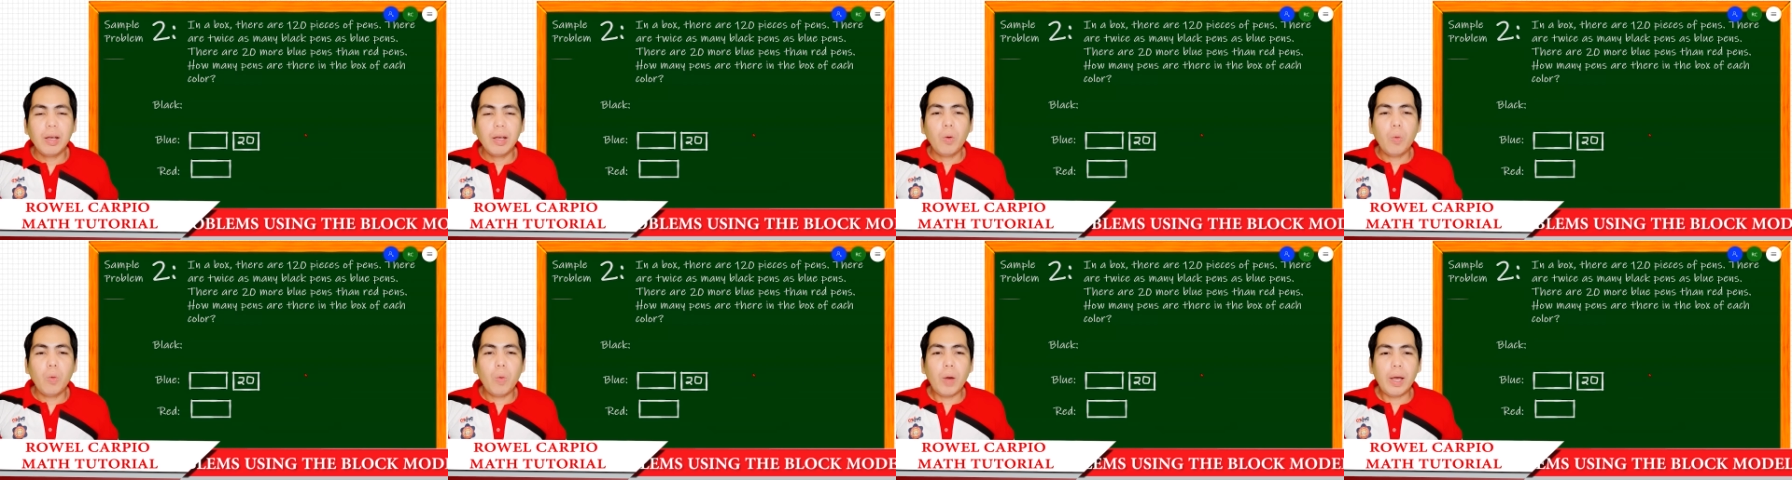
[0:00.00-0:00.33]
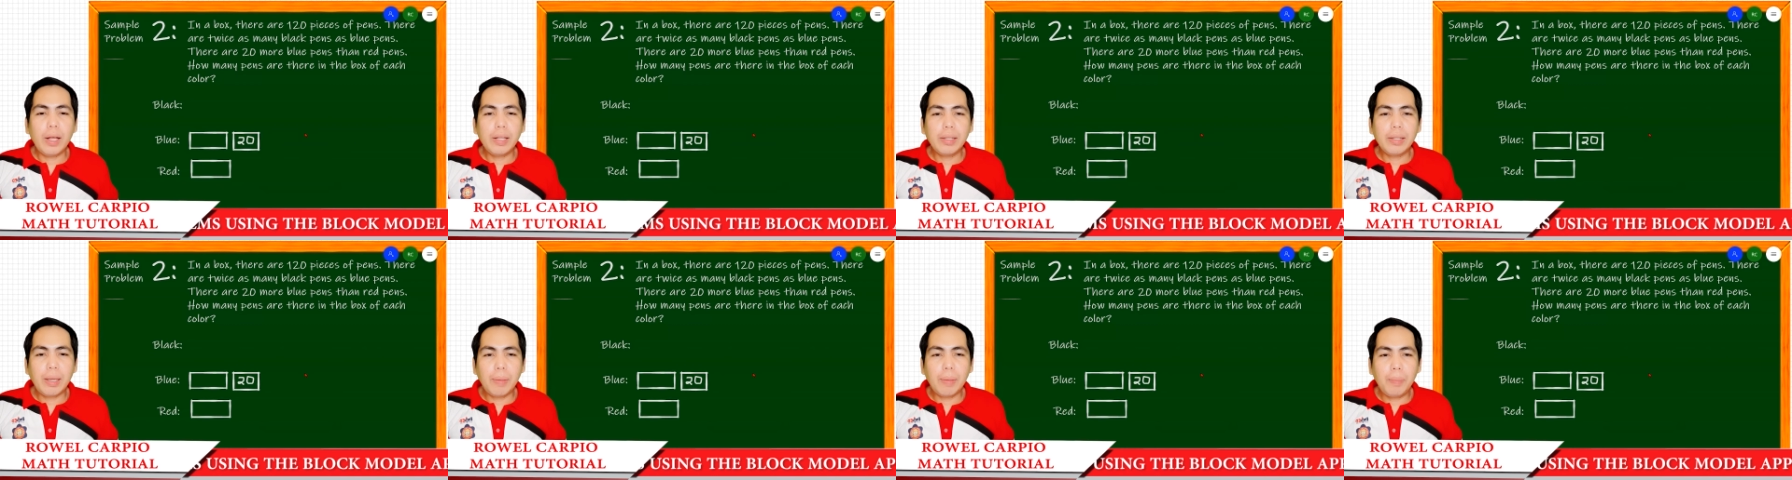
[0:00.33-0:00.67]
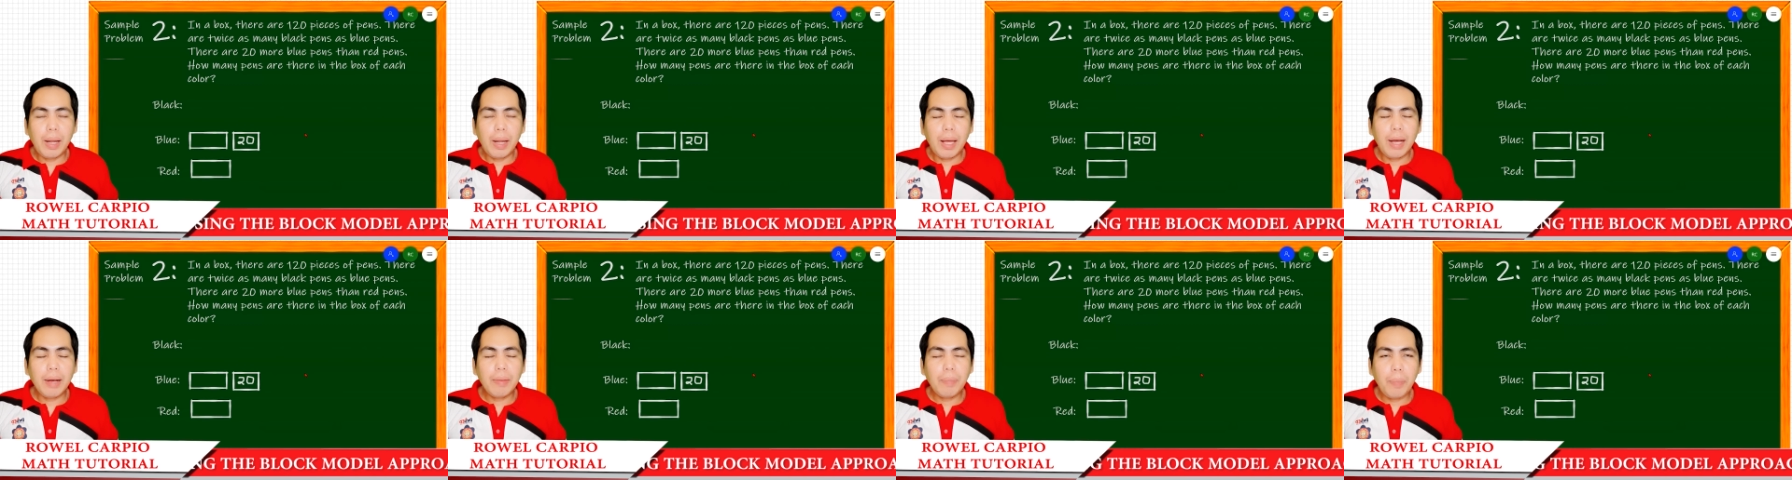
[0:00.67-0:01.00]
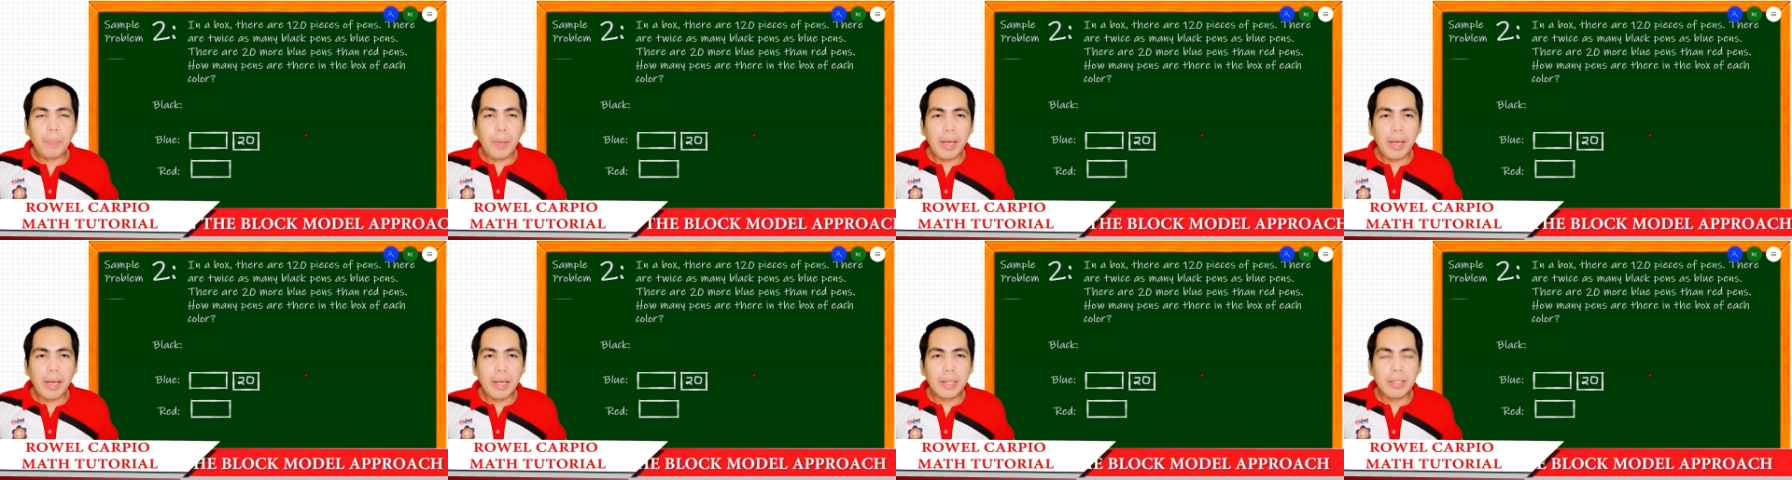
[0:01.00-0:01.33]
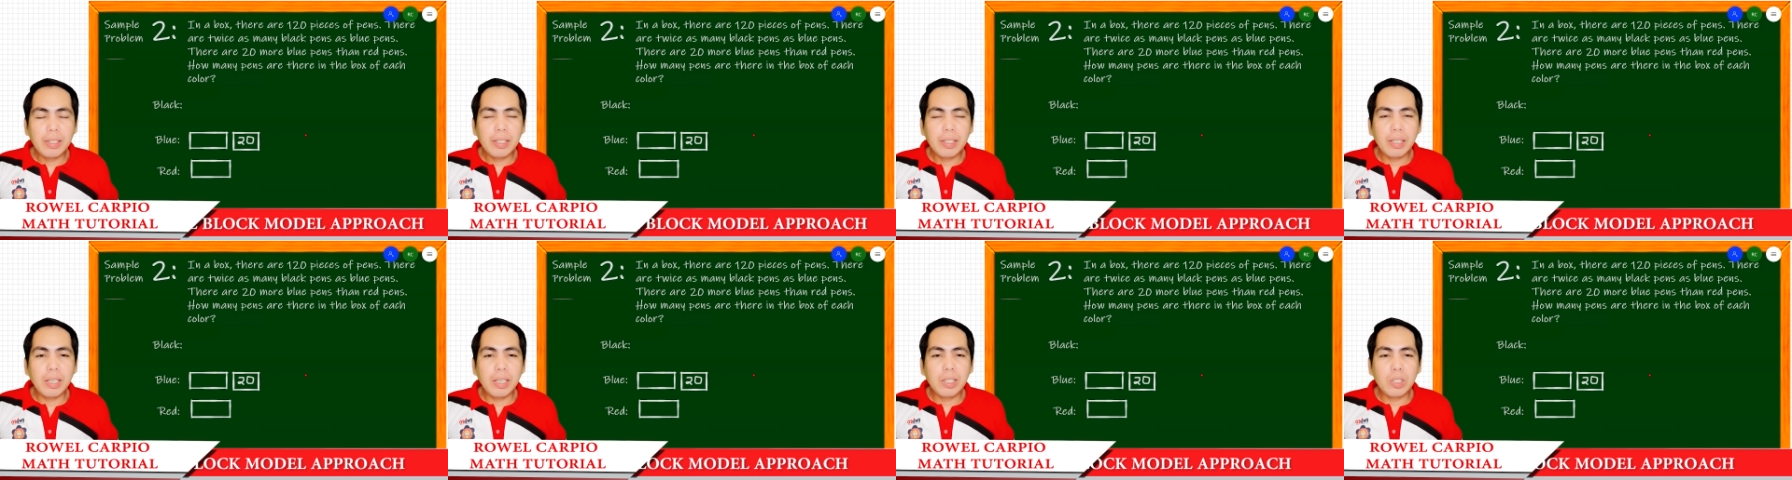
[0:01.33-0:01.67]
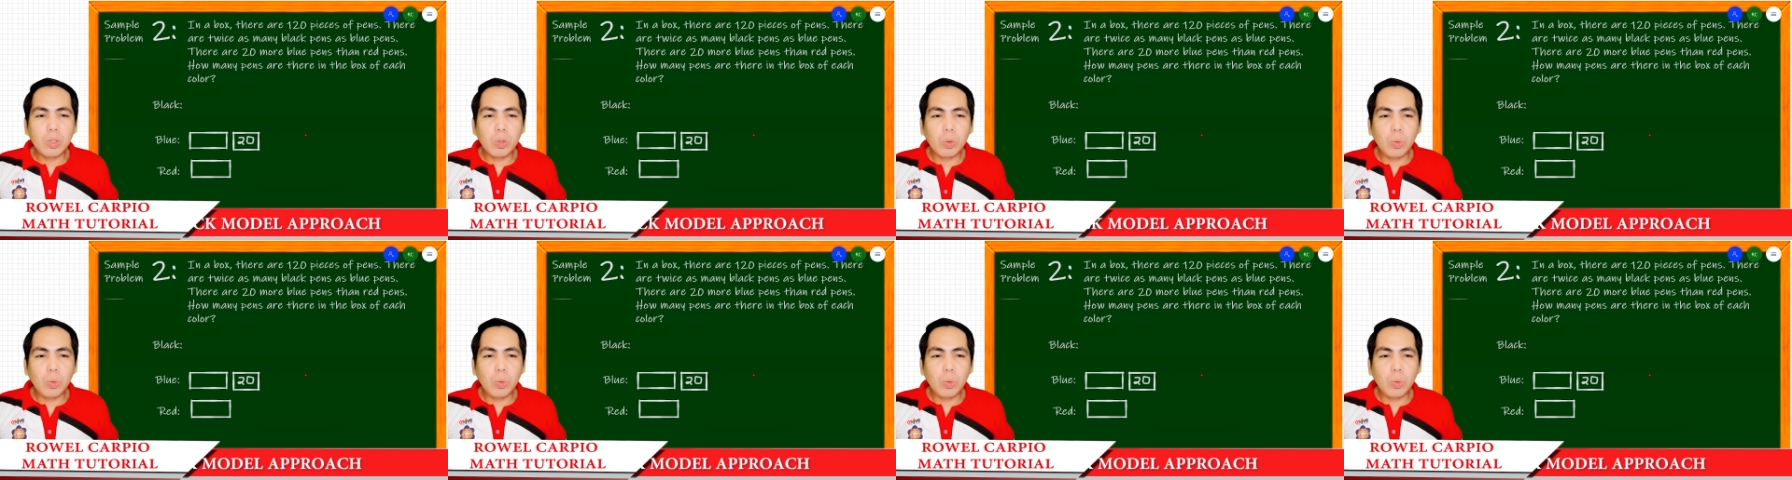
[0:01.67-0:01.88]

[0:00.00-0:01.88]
while the black pens is